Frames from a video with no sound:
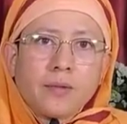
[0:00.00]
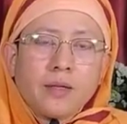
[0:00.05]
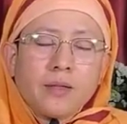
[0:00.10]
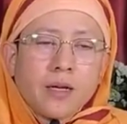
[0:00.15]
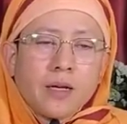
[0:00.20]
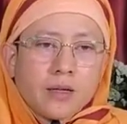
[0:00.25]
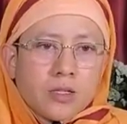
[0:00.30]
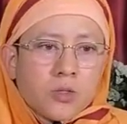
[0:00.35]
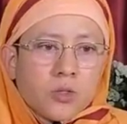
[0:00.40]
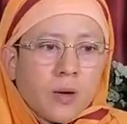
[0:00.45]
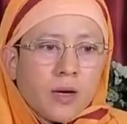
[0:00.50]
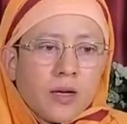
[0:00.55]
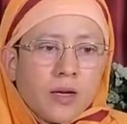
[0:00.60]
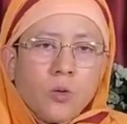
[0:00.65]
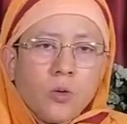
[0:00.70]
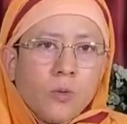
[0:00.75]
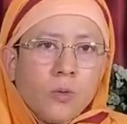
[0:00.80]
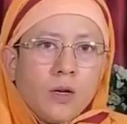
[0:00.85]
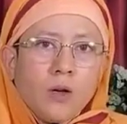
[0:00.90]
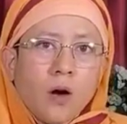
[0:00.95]
That is why
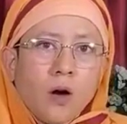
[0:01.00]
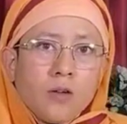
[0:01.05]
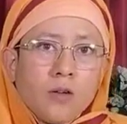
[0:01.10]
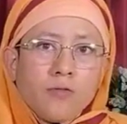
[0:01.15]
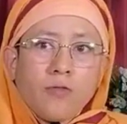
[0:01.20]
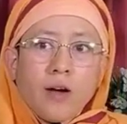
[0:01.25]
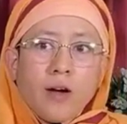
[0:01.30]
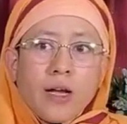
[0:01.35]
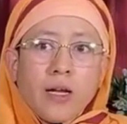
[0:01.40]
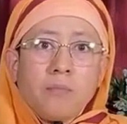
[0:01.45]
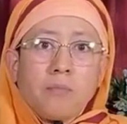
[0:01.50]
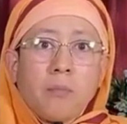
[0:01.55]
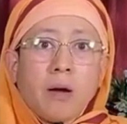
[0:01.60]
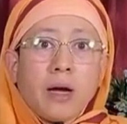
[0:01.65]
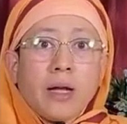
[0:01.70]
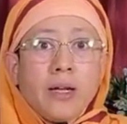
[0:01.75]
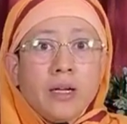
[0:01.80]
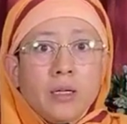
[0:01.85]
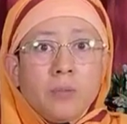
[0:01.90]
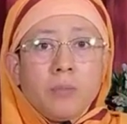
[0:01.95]
you will not find
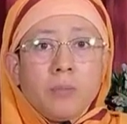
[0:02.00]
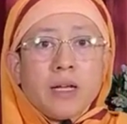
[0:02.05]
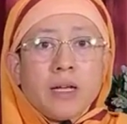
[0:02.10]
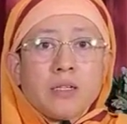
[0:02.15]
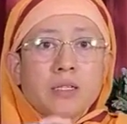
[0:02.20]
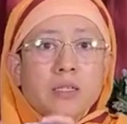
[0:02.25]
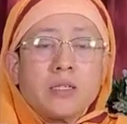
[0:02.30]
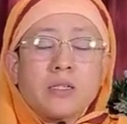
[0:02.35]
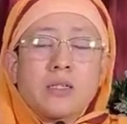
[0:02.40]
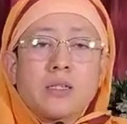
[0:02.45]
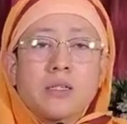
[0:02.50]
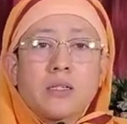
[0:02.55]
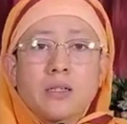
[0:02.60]
mind-based